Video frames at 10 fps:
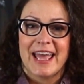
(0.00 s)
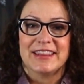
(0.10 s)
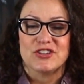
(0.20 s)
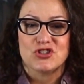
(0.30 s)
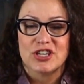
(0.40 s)

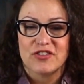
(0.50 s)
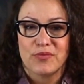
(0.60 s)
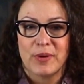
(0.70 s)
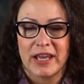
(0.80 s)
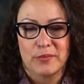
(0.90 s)
and the Chief
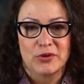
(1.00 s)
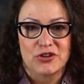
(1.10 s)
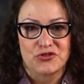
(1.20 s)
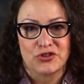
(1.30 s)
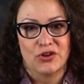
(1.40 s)

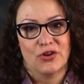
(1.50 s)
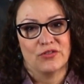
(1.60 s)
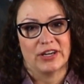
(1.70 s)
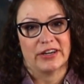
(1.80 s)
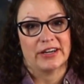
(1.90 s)
Paintbrusher
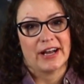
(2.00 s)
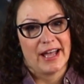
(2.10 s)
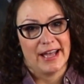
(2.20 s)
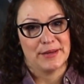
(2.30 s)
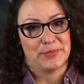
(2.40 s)
over here
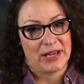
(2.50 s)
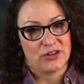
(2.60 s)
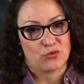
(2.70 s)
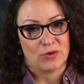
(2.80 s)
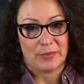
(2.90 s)
at
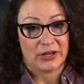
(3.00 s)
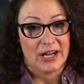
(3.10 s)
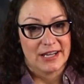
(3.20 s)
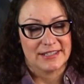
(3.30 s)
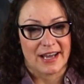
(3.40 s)

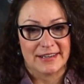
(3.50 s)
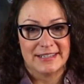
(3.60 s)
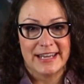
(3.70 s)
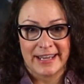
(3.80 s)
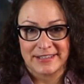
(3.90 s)

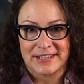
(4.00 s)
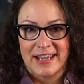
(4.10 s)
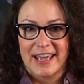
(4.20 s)
PaigeWeber.net.